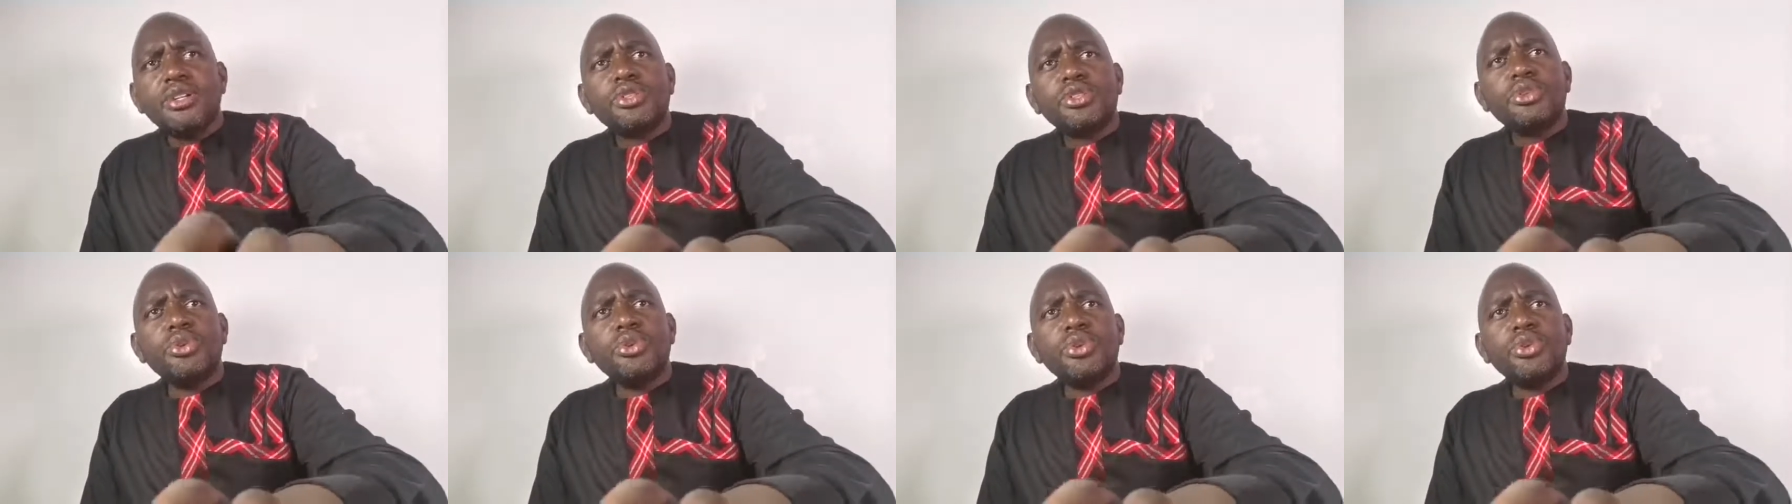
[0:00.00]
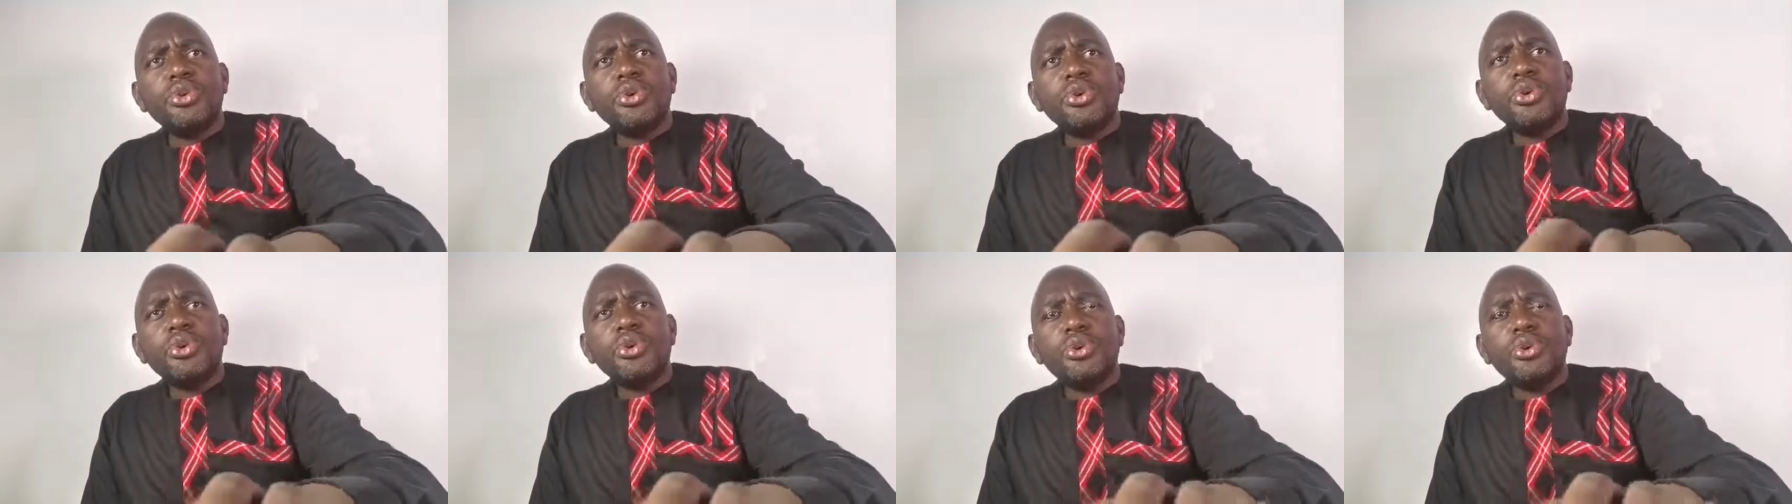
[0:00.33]

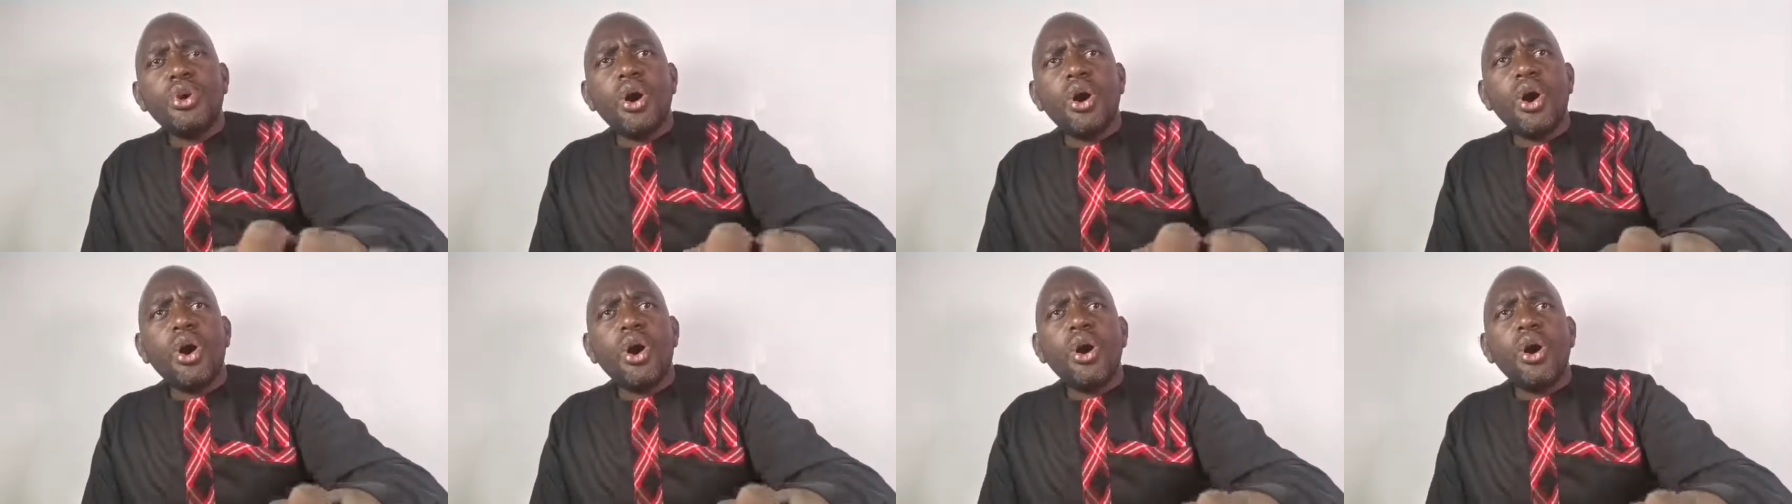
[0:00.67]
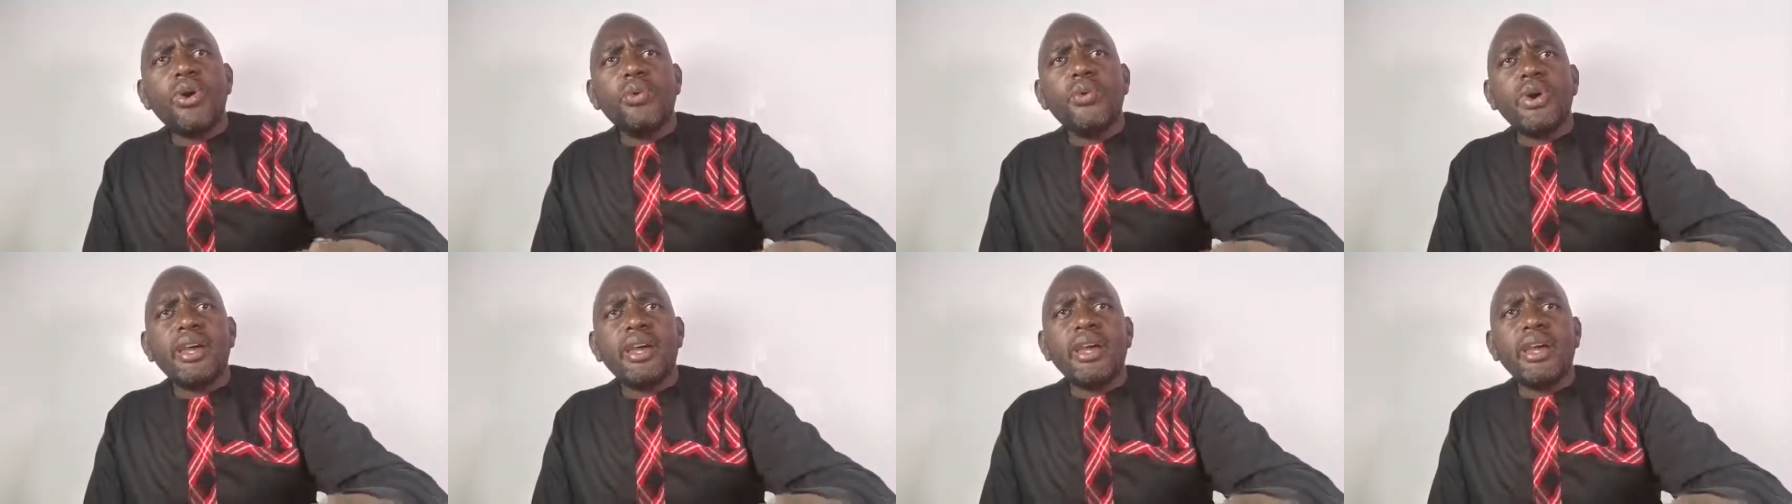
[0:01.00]
to
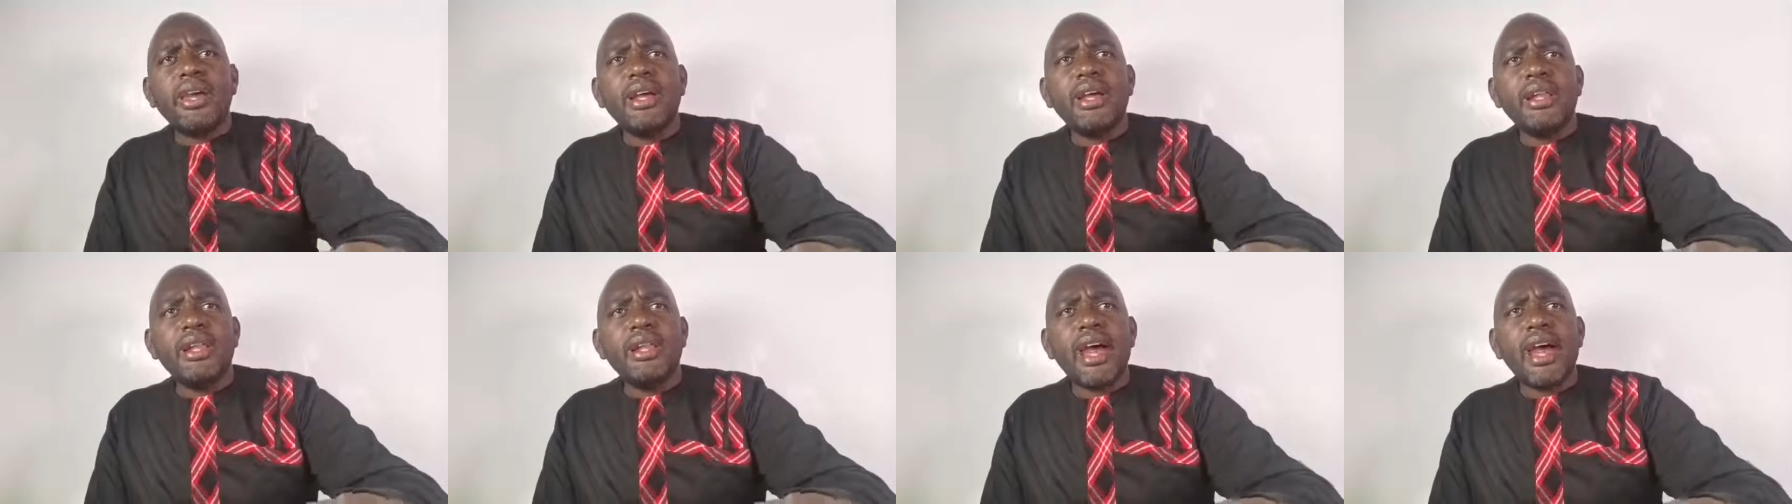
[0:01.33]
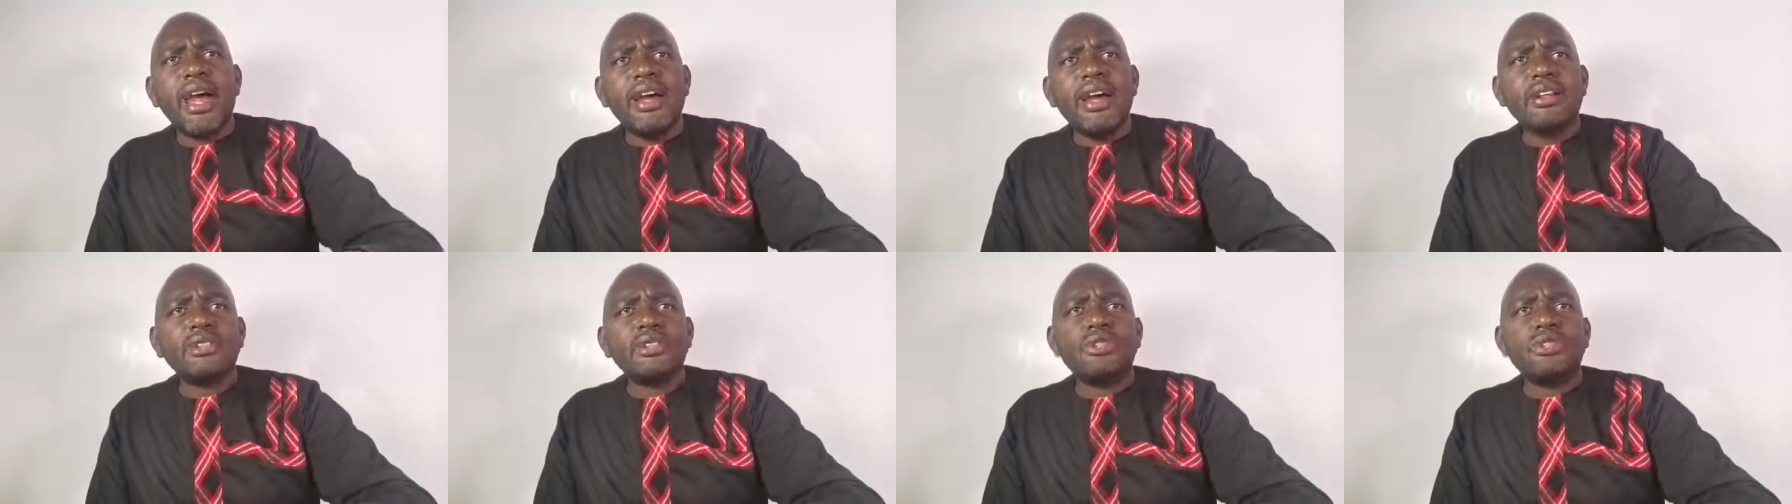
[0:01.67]
your will
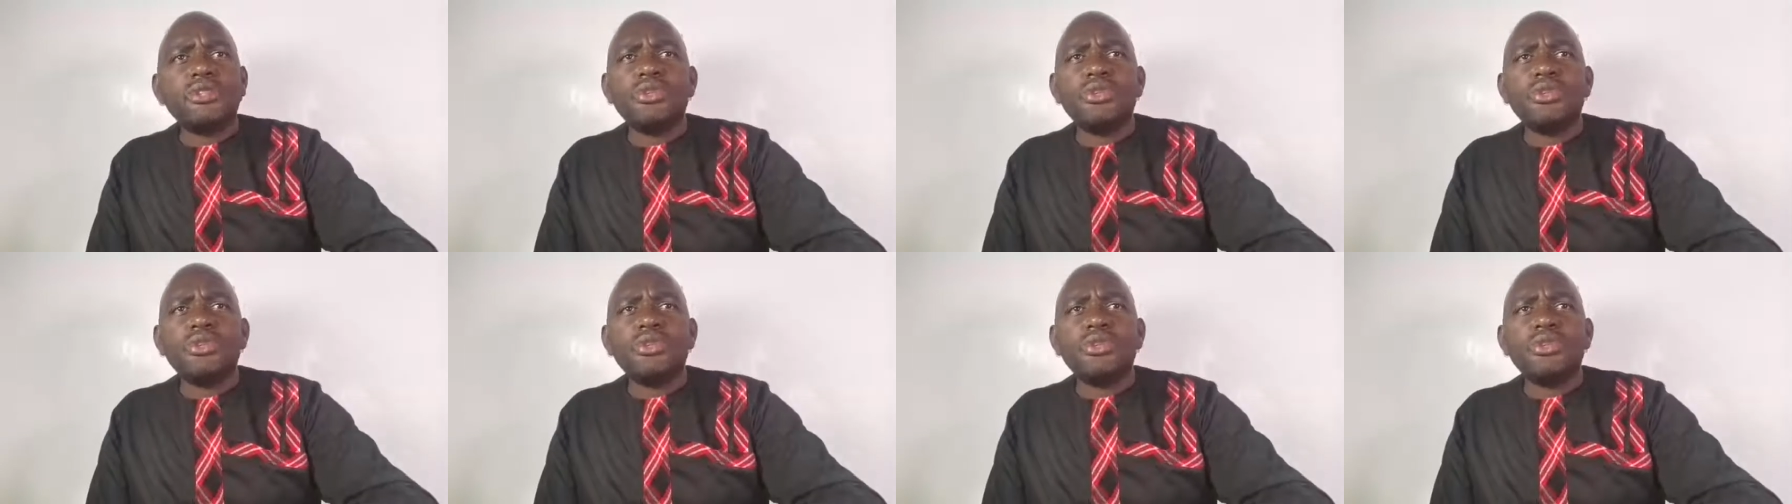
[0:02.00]
and